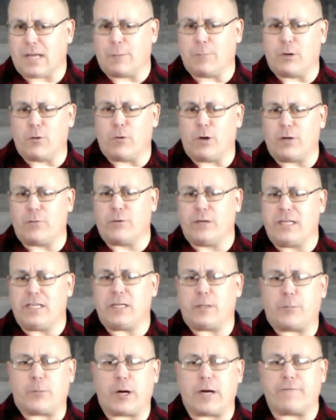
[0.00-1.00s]
Number one, we
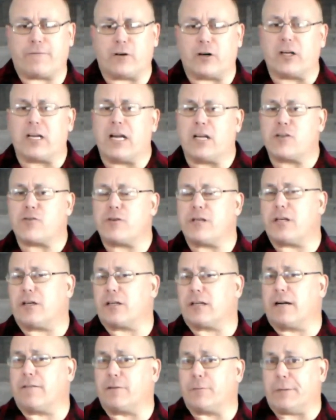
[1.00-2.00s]
need to pray for our country and
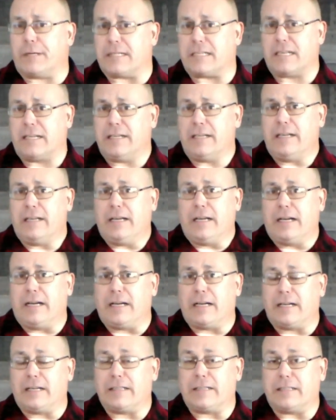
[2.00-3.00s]
our government.
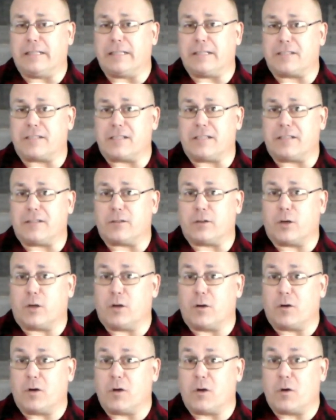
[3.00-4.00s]
It's in
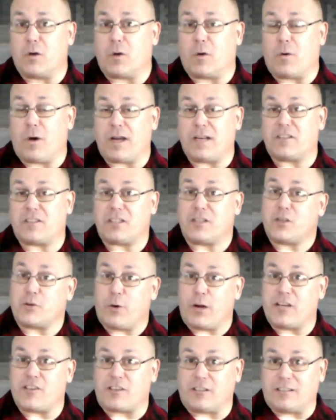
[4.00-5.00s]
quite a
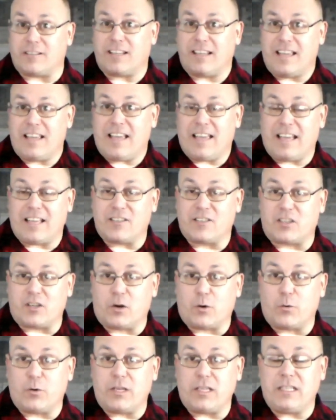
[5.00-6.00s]
situation. And
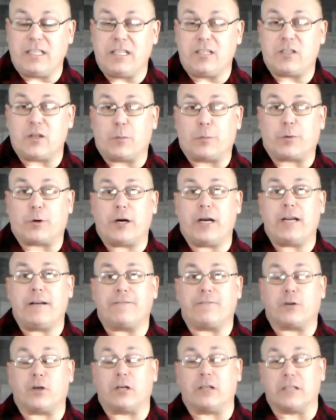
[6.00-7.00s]
so we need to
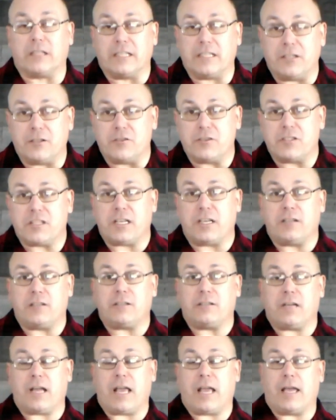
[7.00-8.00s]
pray for our leaders
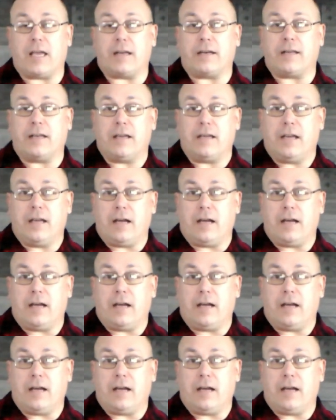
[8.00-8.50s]
there and